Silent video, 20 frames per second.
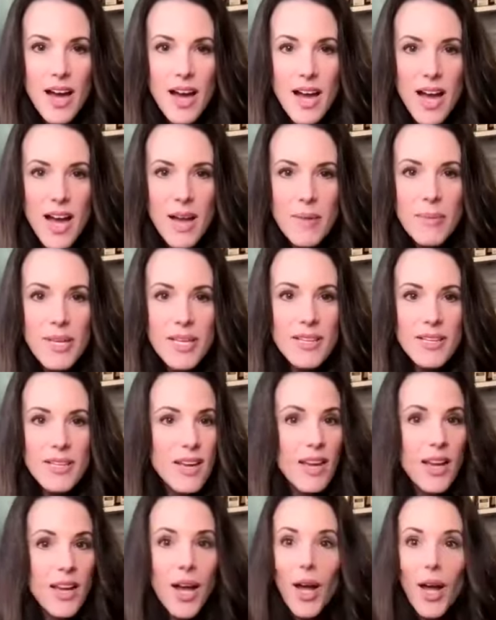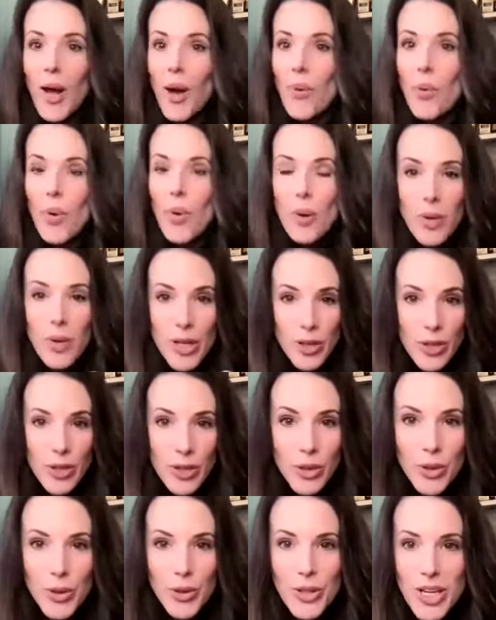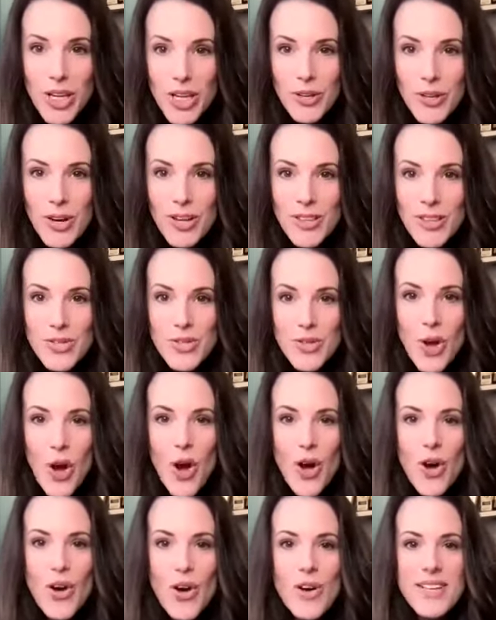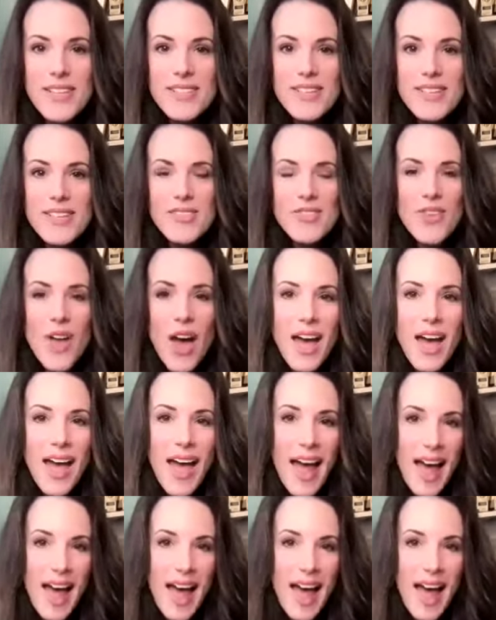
I mean, what we are going to learn here on this call is it's not